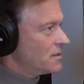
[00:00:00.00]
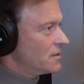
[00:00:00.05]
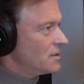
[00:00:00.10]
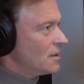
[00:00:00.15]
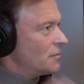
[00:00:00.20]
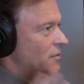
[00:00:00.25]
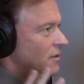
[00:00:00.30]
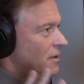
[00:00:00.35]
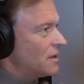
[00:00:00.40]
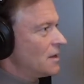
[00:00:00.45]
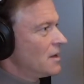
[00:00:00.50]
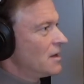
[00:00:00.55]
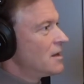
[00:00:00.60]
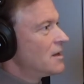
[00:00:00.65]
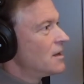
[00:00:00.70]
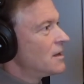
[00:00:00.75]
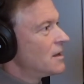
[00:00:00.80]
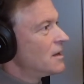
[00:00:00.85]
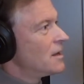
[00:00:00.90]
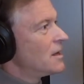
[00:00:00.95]
It's something
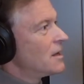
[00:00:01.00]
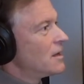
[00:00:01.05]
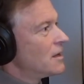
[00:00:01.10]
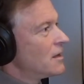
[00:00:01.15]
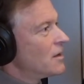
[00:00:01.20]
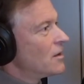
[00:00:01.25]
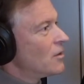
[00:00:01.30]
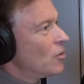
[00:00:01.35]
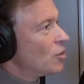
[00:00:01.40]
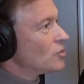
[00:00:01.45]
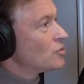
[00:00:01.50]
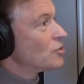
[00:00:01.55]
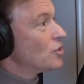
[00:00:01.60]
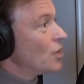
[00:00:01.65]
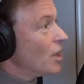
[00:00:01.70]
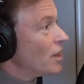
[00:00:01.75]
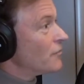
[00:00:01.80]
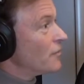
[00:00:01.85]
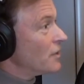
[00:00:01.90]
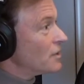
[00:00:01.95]
also
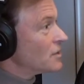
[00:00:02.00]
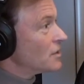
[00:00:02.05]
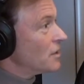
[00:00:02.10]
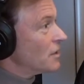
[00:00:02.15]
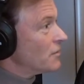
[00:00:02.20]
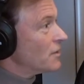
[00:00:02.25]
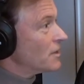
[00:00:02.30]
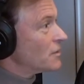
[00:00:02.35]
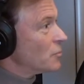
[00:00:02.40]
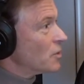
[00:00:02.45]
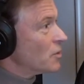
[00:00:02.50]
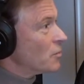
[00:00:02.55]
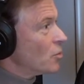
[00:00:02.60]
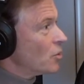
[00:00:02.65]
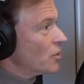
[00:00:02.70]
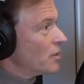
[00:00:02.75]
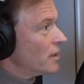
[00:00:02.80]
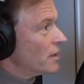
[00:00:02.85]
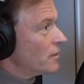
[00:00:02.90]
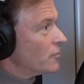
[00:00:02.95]
non-physical that we're born here